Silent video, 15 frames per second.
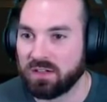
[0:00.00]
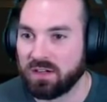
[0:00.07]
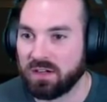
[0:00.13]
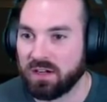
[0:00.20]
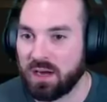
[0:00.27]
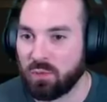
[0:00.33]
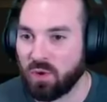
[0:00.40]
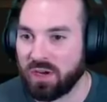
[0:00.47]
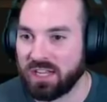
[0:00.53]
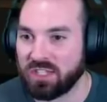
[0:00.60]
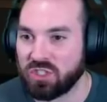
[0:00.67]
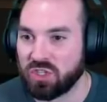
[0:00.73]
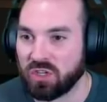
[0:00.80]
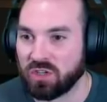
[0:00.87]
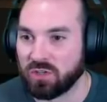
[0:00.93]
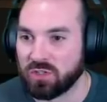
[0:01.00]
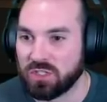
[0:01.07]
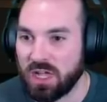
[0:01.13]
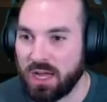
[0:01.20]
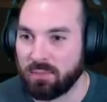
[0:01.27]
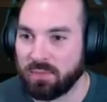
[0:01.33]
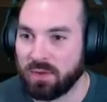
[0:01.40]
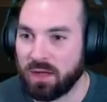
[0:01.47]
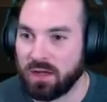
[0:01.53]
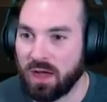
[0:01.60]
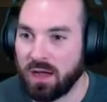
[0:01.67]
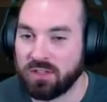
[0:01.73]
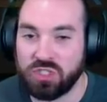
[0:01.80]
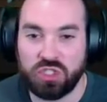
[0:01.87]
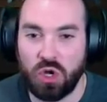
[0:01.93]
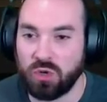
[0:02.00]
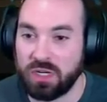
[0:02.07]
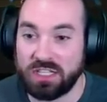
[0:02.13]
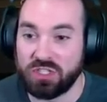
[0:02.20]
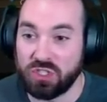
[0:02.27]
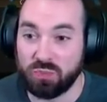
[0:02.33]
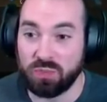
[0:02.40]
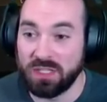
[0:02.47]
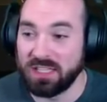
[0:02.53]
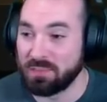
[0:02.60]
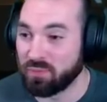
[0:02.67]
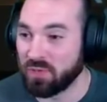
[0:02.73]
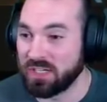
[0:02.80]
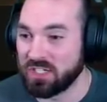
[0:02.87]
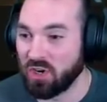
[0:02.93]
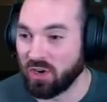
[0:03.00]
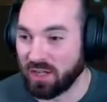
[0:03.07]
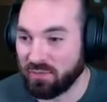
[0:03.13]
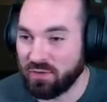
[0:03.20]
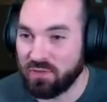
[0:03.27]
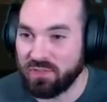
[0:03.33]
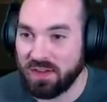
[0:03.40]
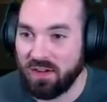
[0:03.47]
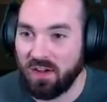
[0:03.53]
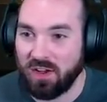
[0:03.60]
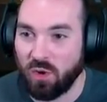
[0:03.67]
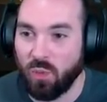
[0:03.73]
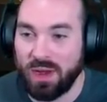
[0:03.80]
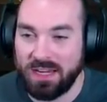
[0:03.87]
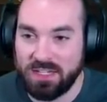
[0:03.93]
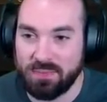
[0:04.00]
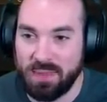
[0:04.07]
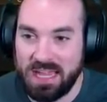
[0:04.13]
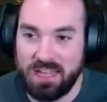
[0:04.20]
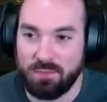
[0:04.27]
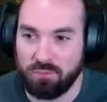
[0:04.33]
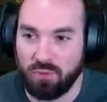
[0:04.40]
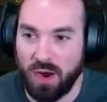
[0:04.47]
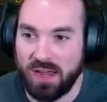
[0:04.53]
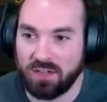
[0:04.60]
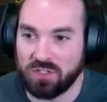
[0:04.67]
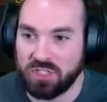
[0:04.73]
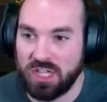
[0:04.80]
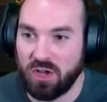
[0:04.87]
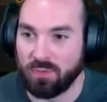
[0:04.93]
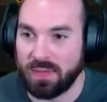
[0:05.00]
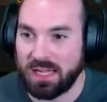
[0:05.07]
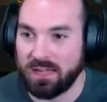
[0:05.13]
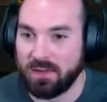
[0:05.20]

I'm running in circles. So, uh, so it's really pretty dark. If you figure out a way to make it brighter, tell me.